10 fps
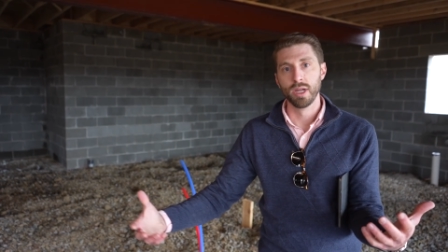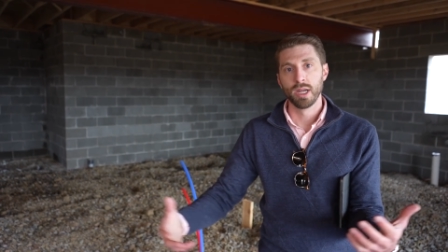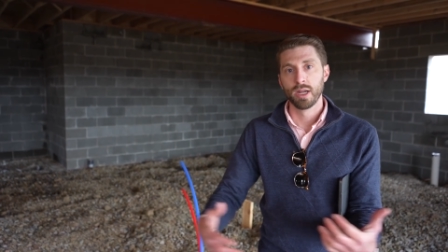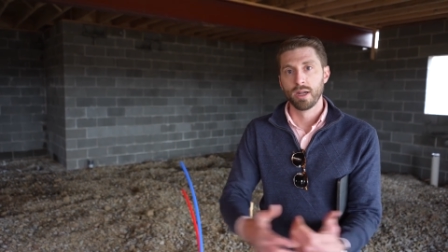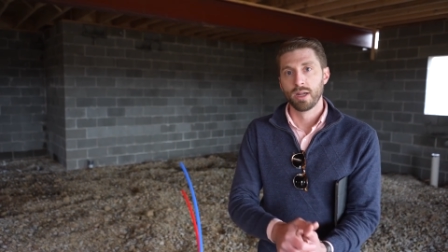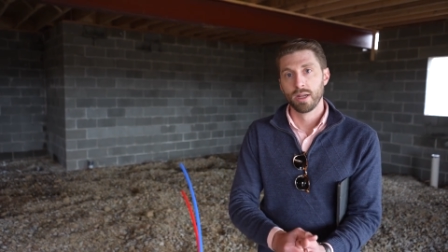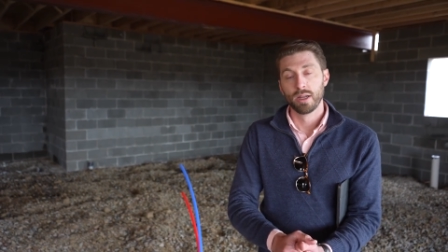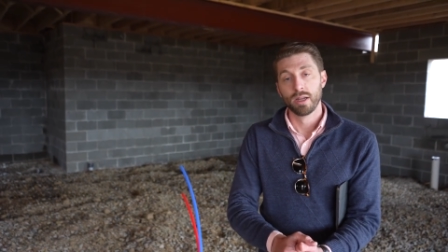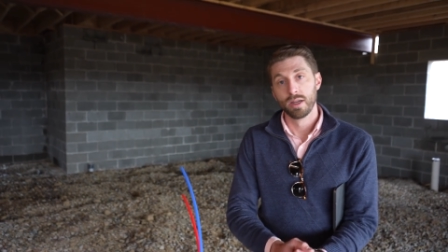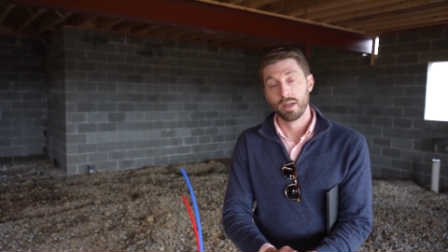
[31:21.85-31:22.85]
In fact,
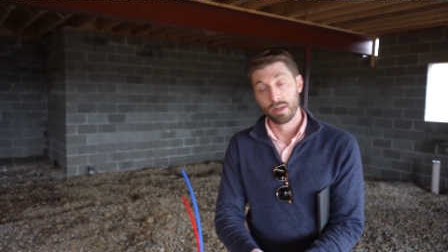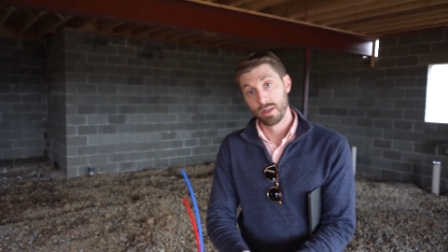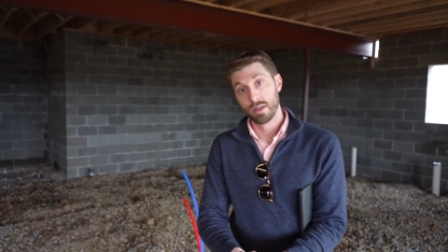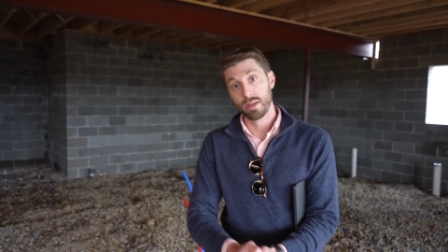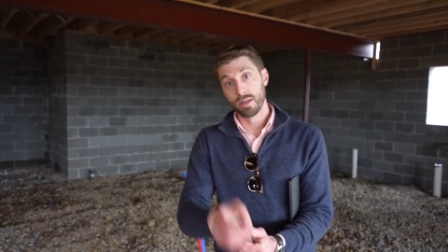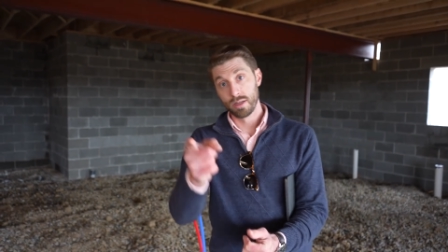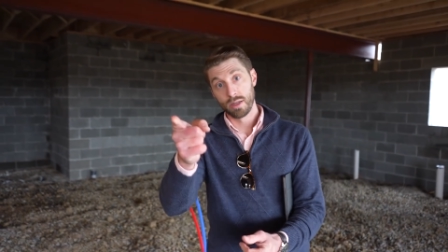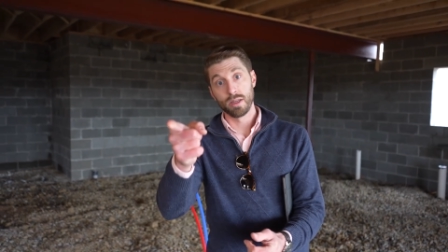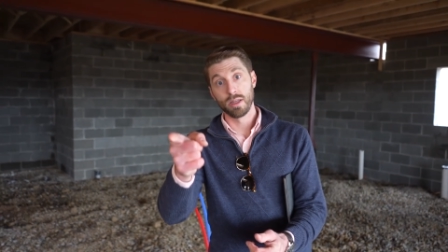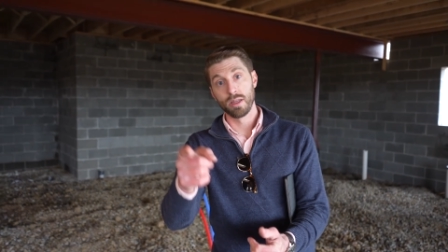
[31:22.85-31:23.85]
right
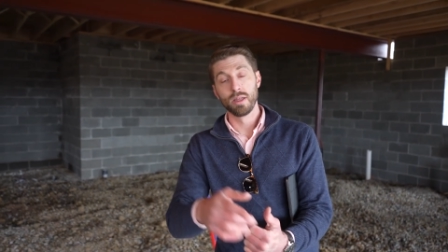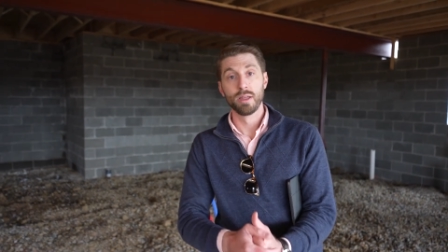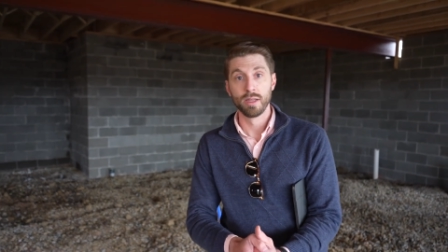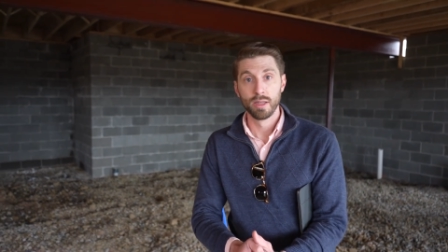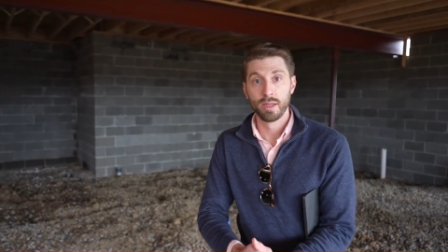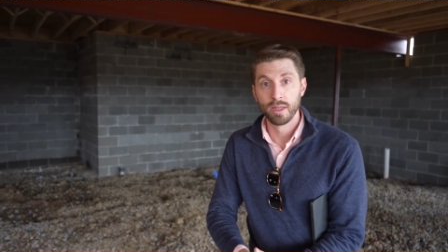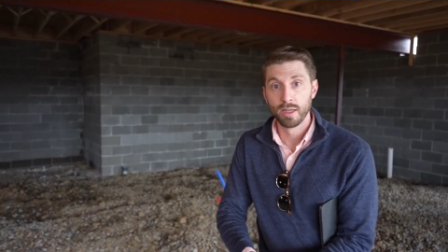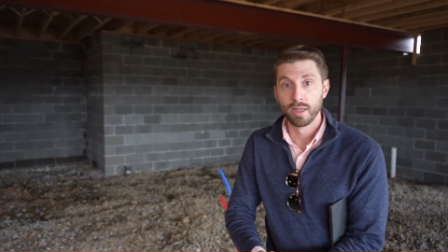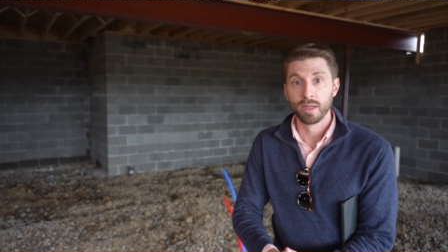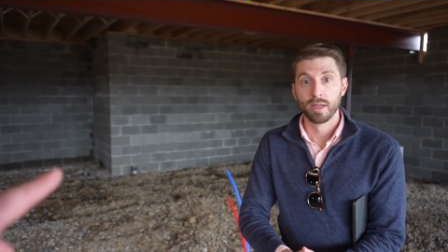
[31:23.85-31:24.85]
now,
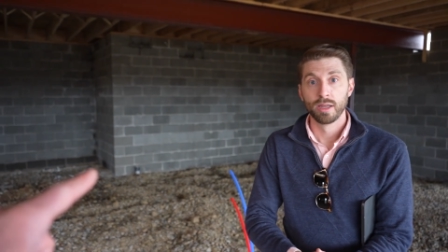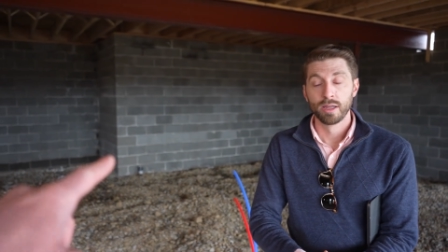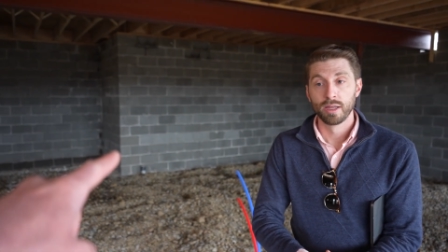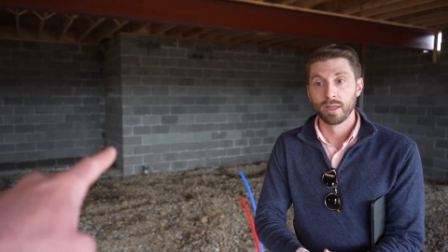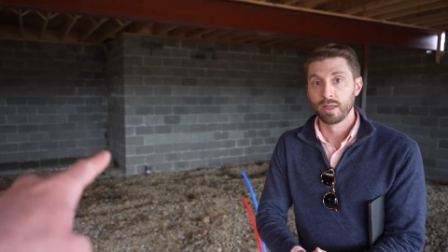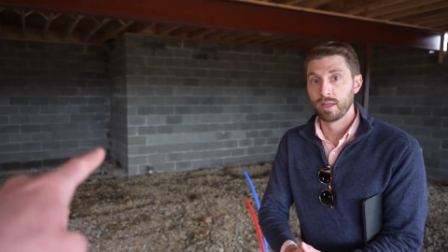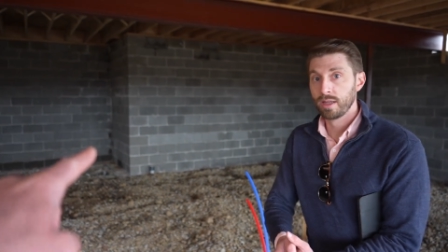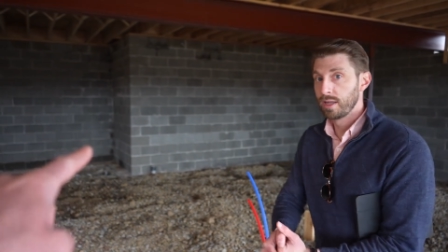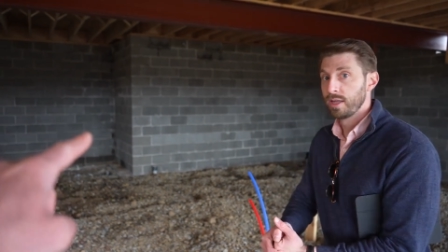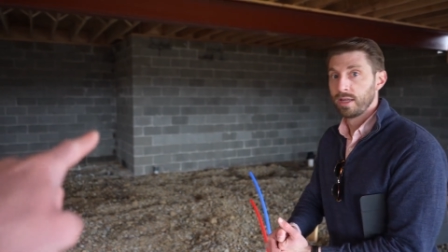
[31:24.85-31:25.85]
click the
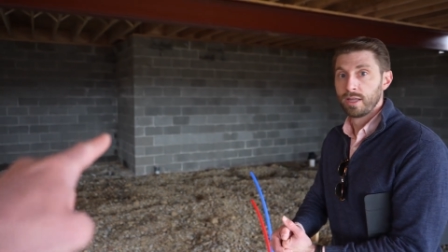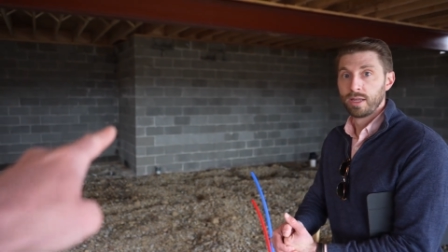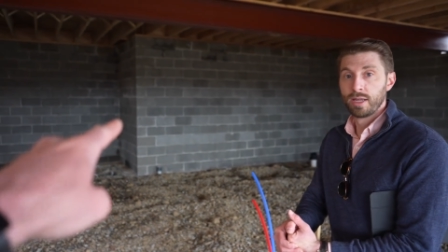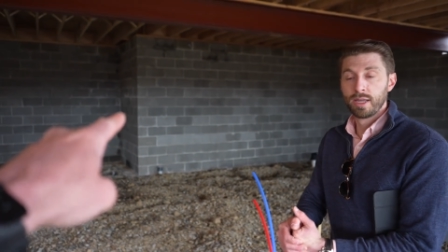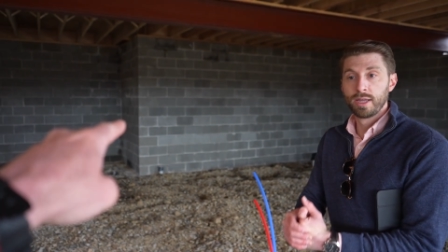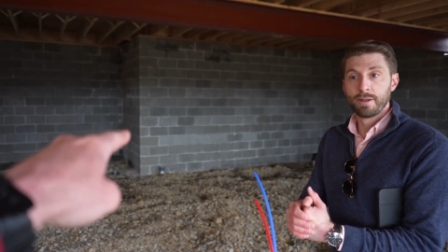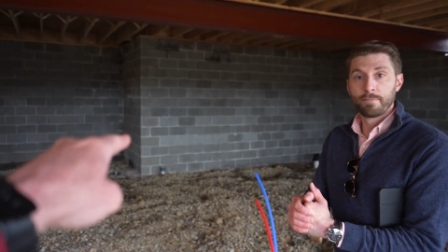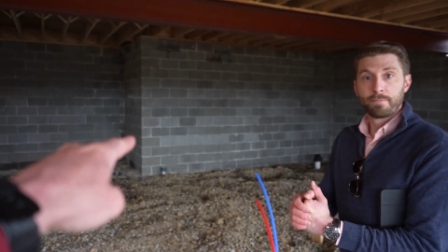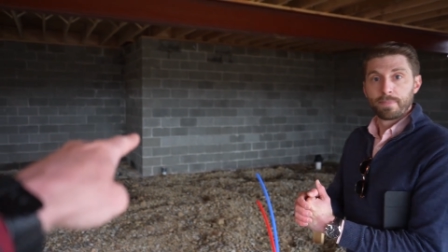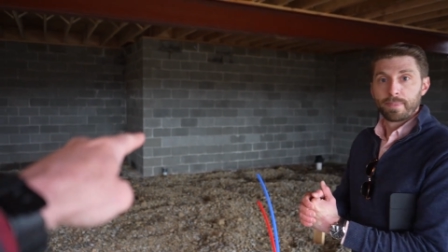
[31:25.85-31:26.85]
playlist that I have
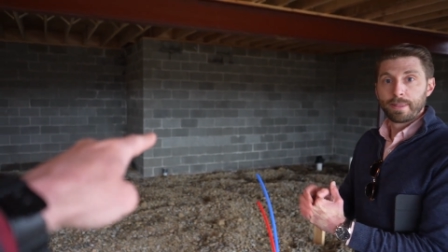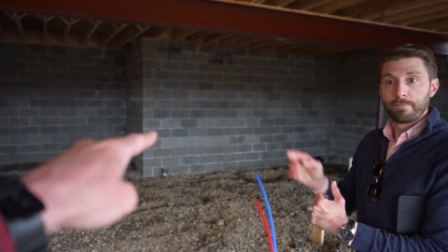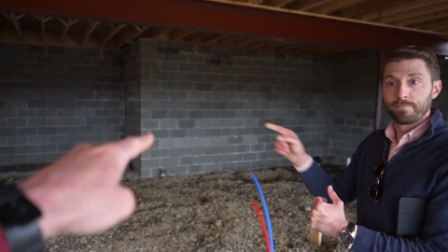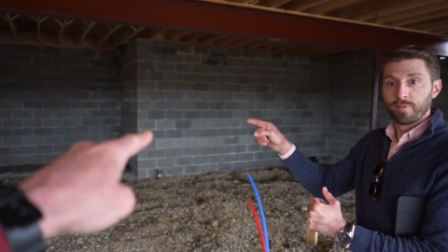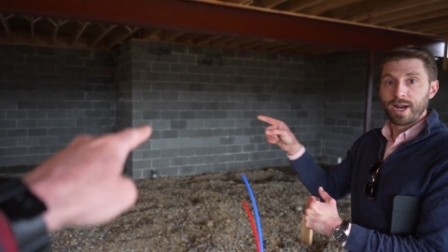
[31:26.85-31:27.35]
pointing to. Click